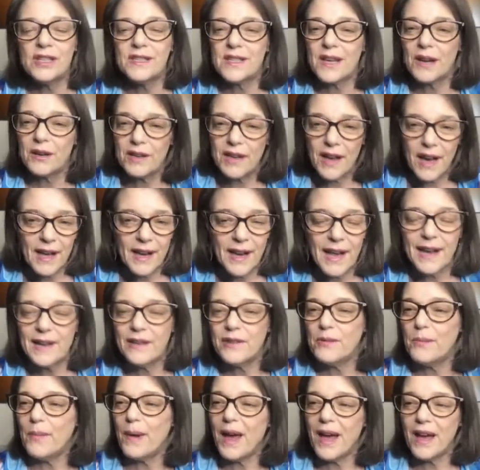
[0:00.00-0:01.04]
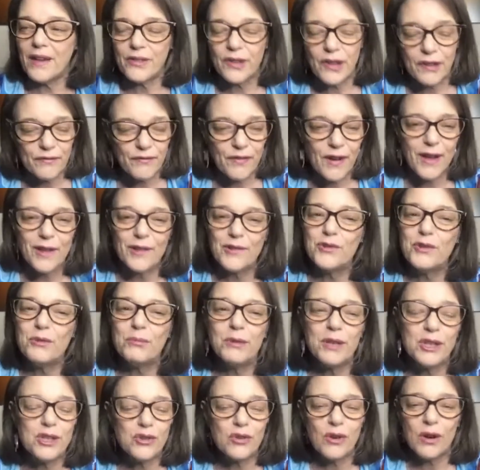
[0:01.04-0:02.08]
I got out of the bath, I followed the
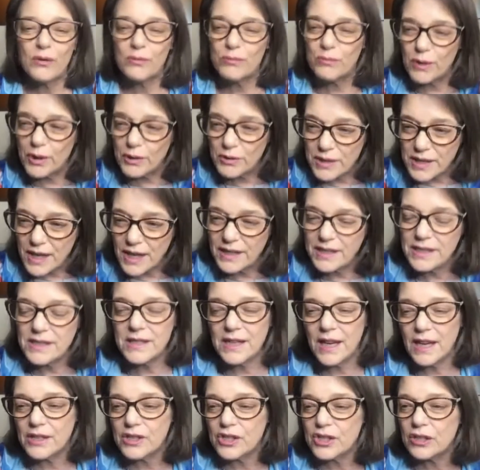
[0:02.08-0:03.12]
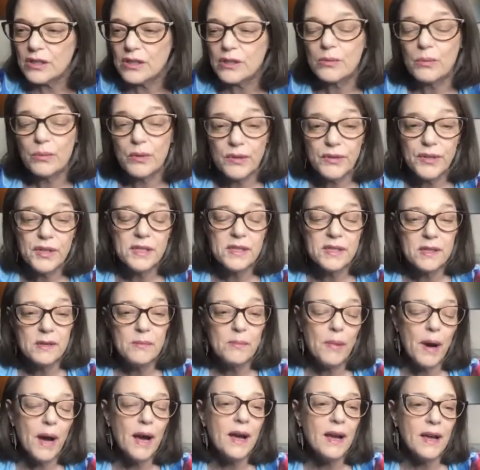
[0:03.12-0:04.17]
ritual, I wrote down intentions with this in
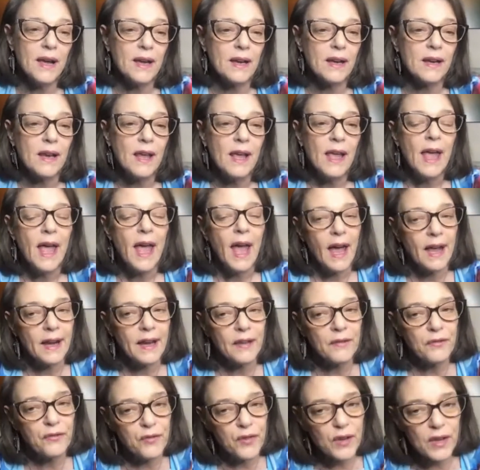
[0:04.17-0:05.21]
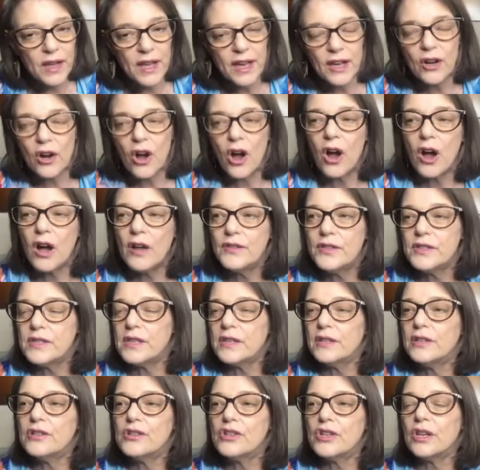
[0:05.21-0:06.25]
mind. And I feel like all this
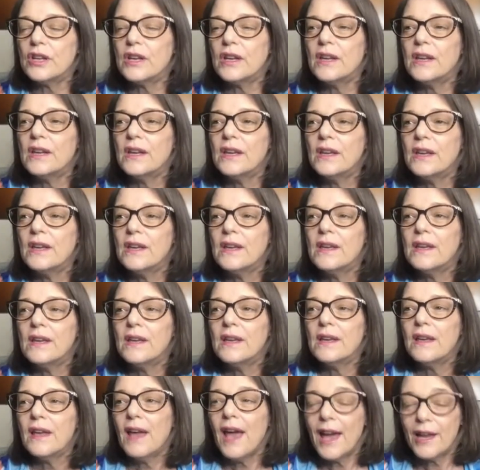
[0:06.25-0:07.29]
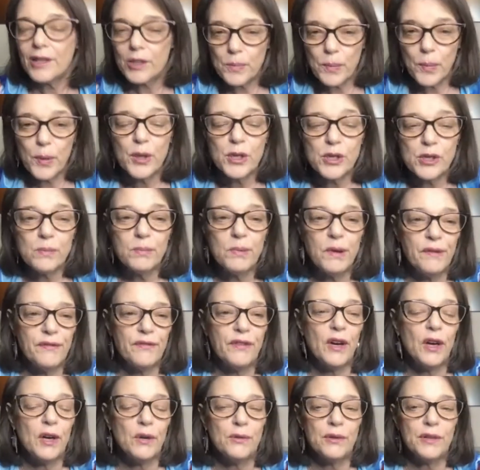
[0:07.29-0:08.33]
energy has pushed me
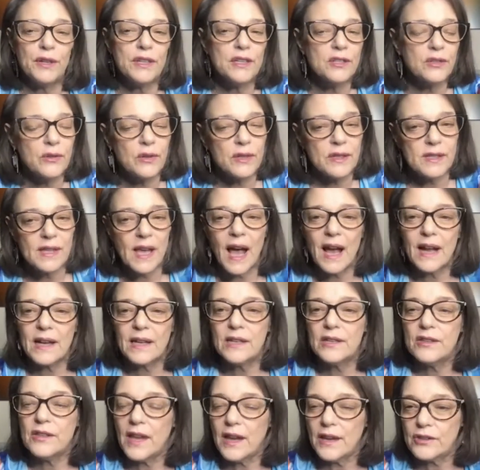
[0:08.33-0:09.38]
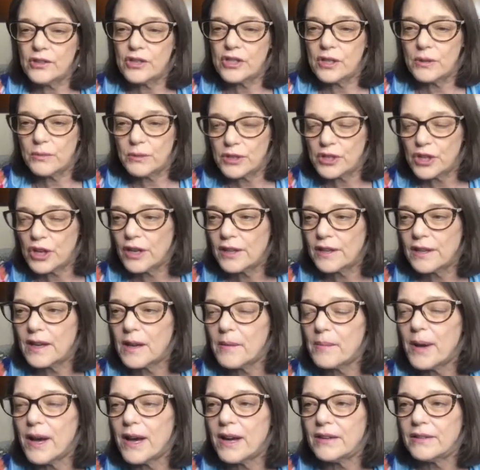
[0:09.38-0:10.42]
forward into exactly the energy we're talking
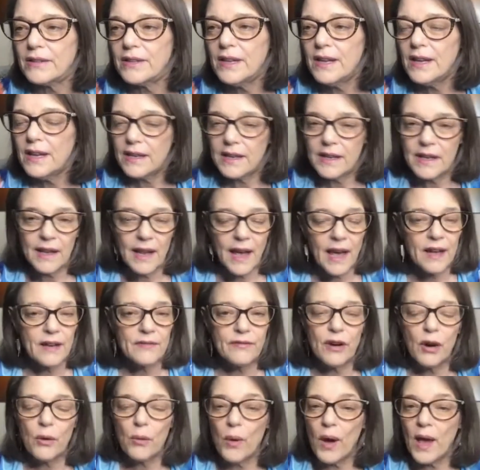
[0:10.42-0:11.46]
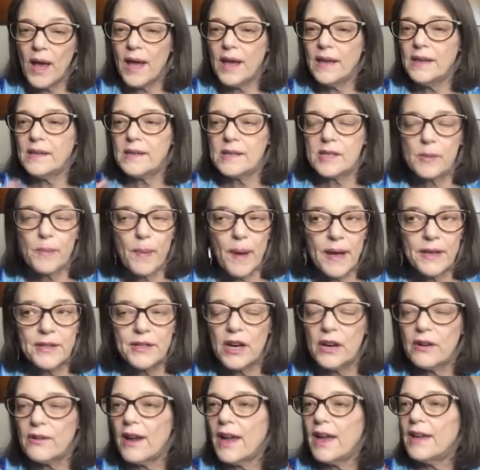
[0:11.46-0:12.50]
about. Get out of our way, expand
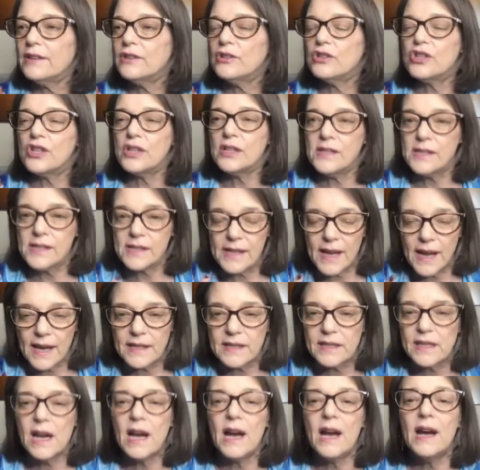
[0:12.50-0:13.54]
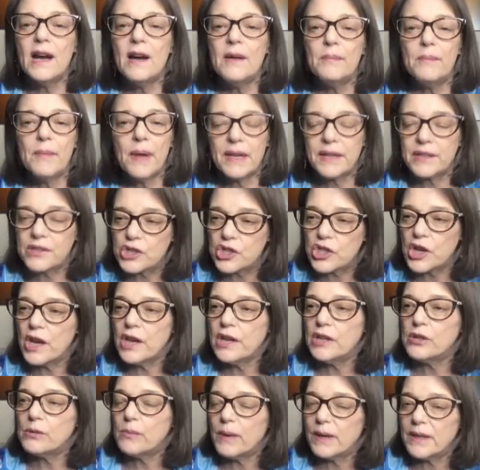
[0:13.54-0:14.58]
our energy, stand up, make a
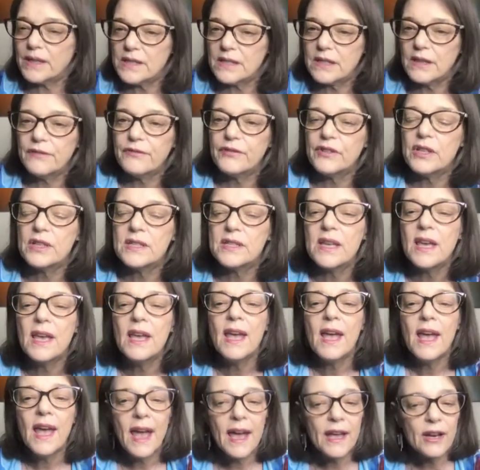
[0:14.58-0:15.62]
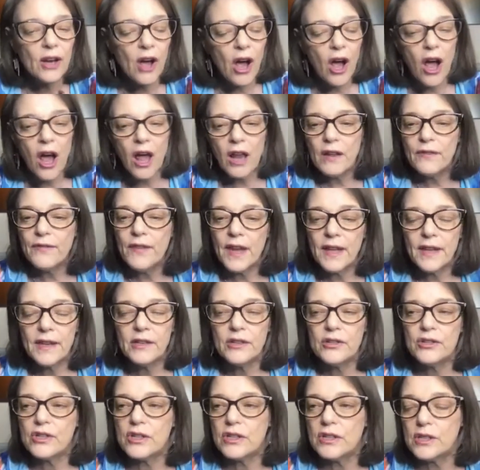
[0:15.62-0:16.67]
change, make a difference. And all of that
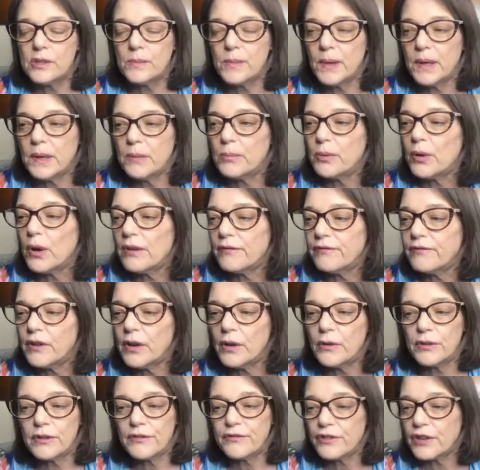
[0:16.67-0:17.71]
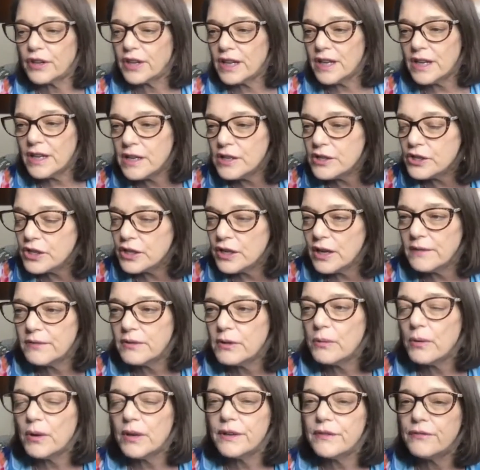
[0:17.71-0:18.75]
energy is being brought forward for each and every
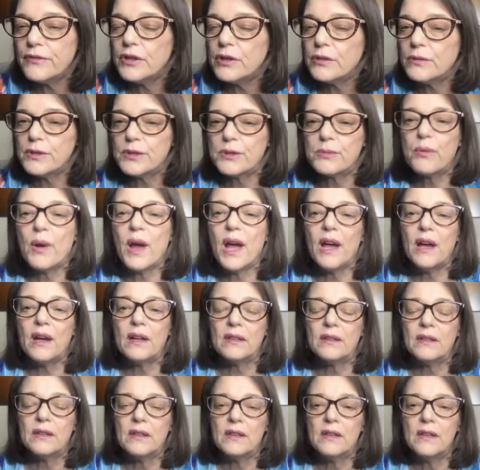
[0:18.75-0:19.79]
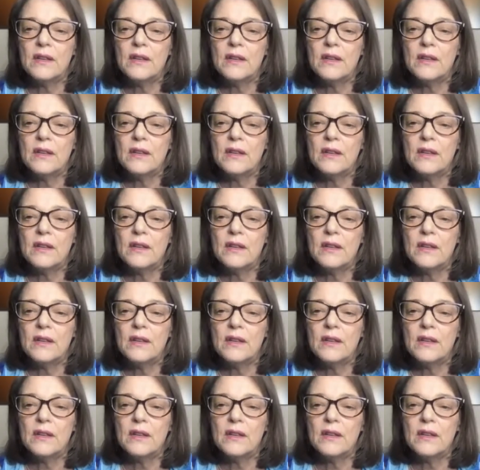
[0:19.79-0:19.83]
one of you as well.